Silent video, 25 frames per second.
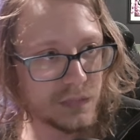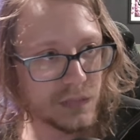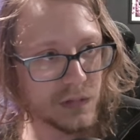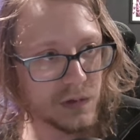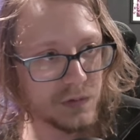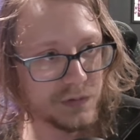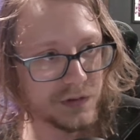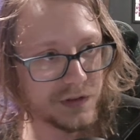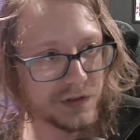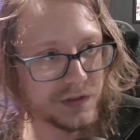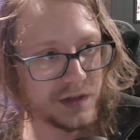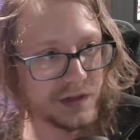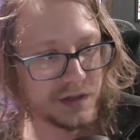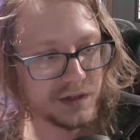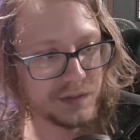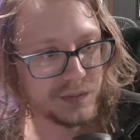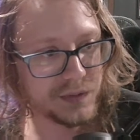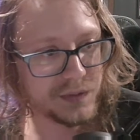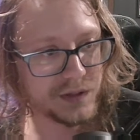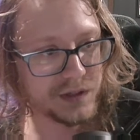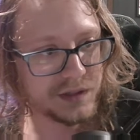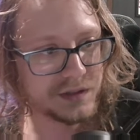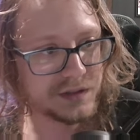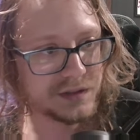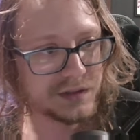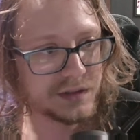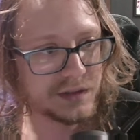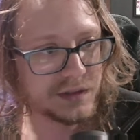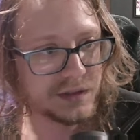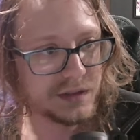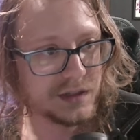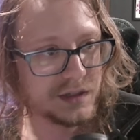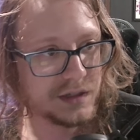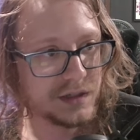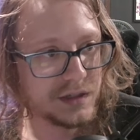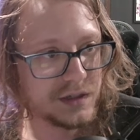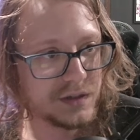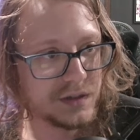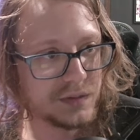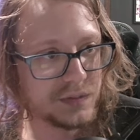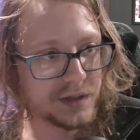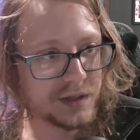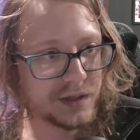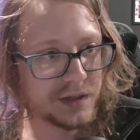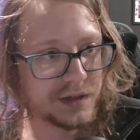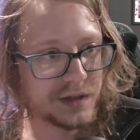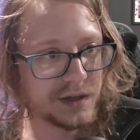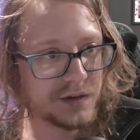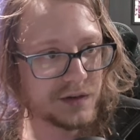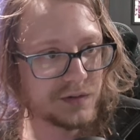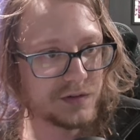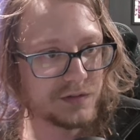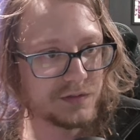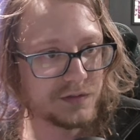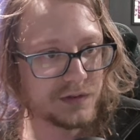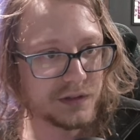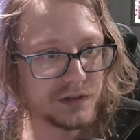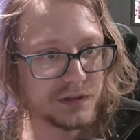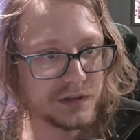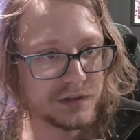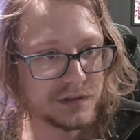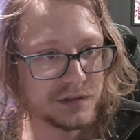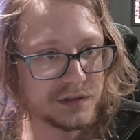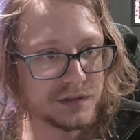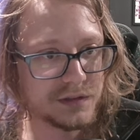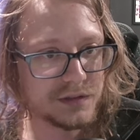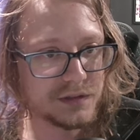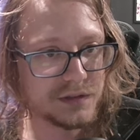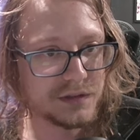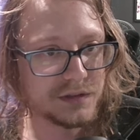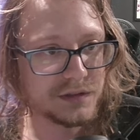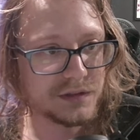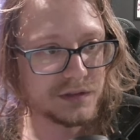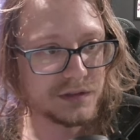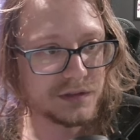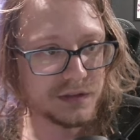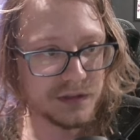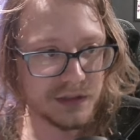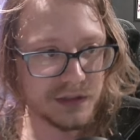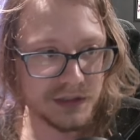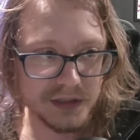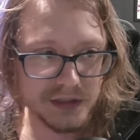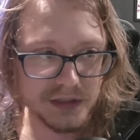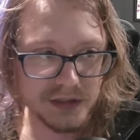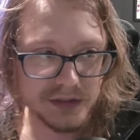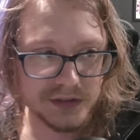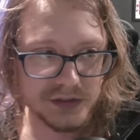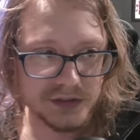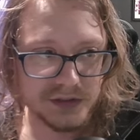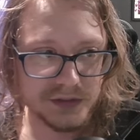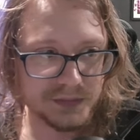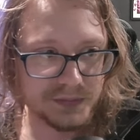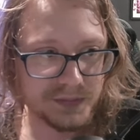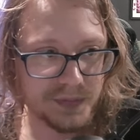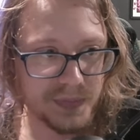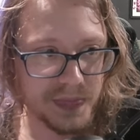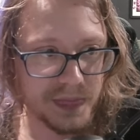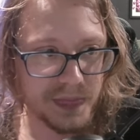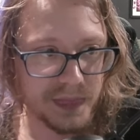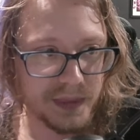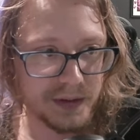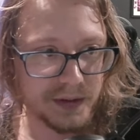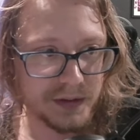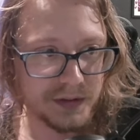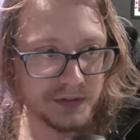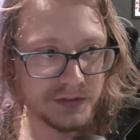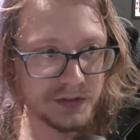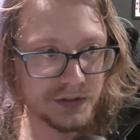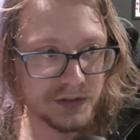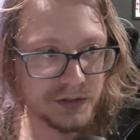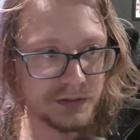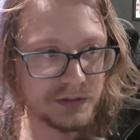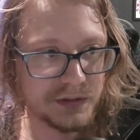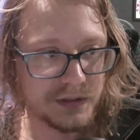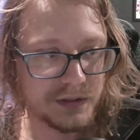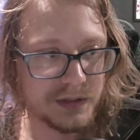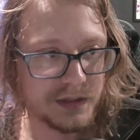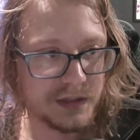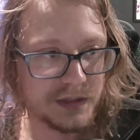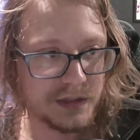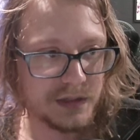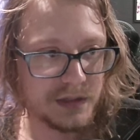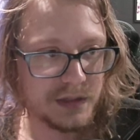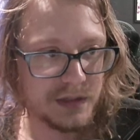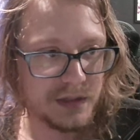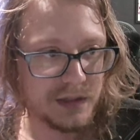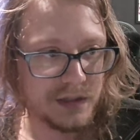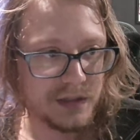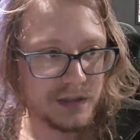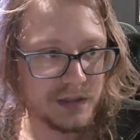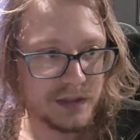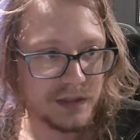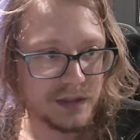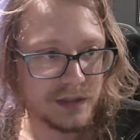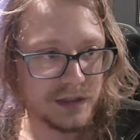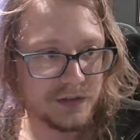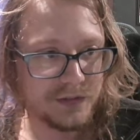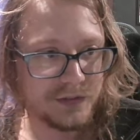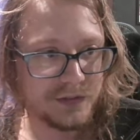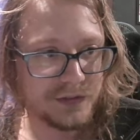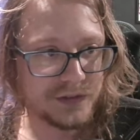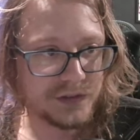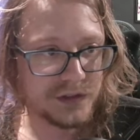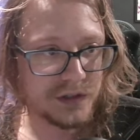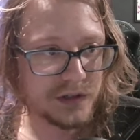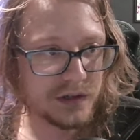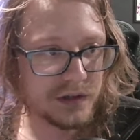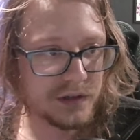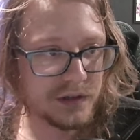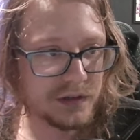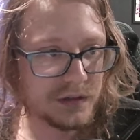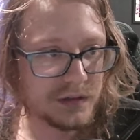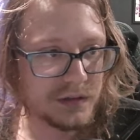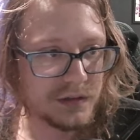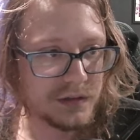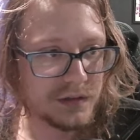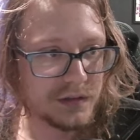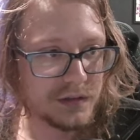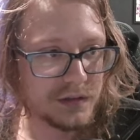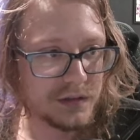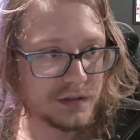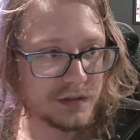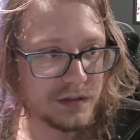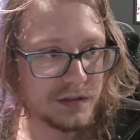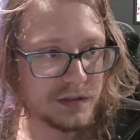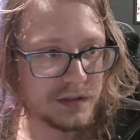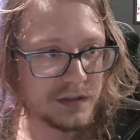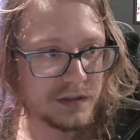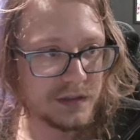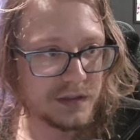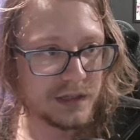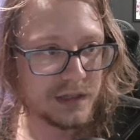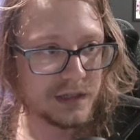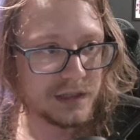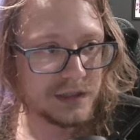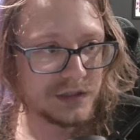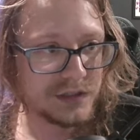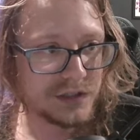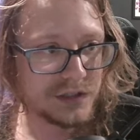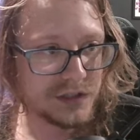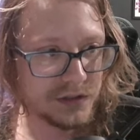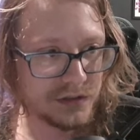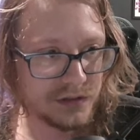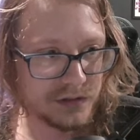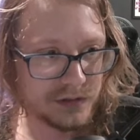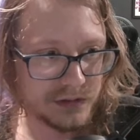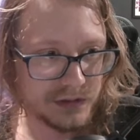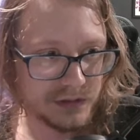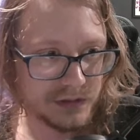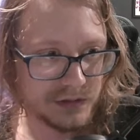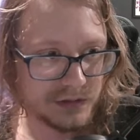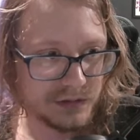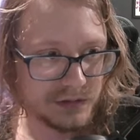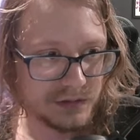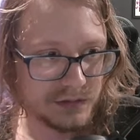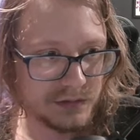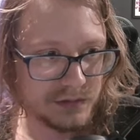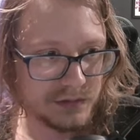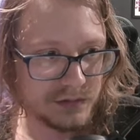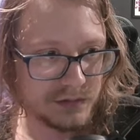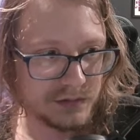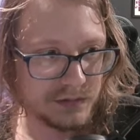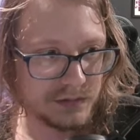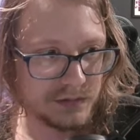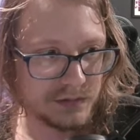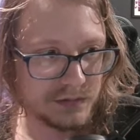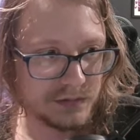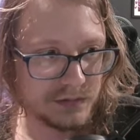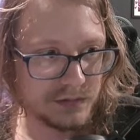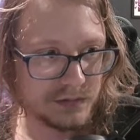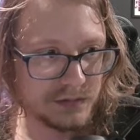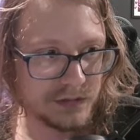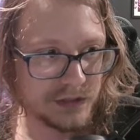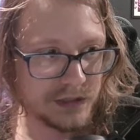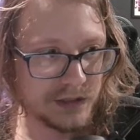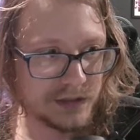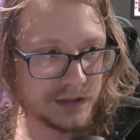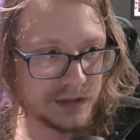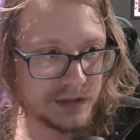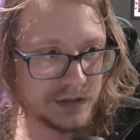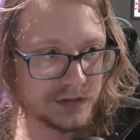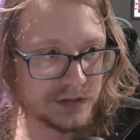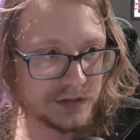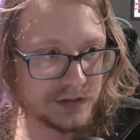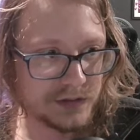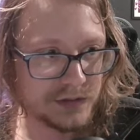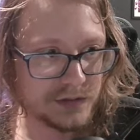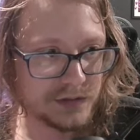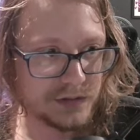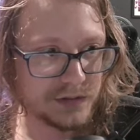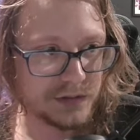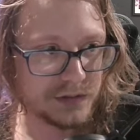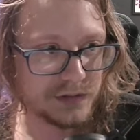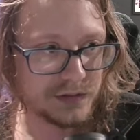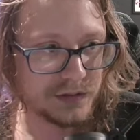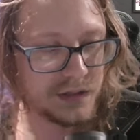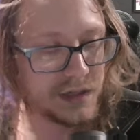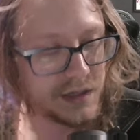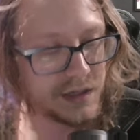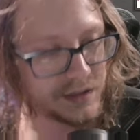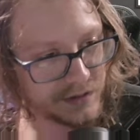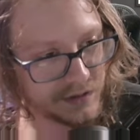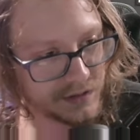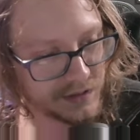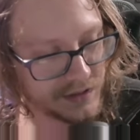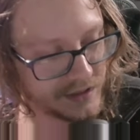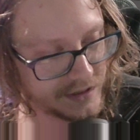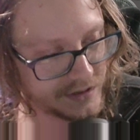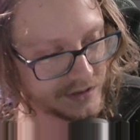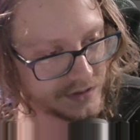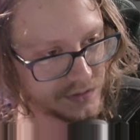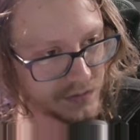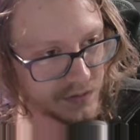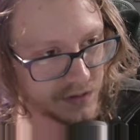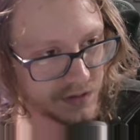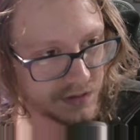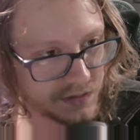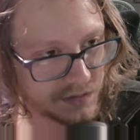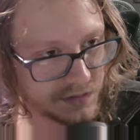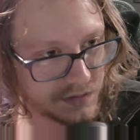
With that in mind, we can now invert the lineage. So if a circle has children, then it's not the last one.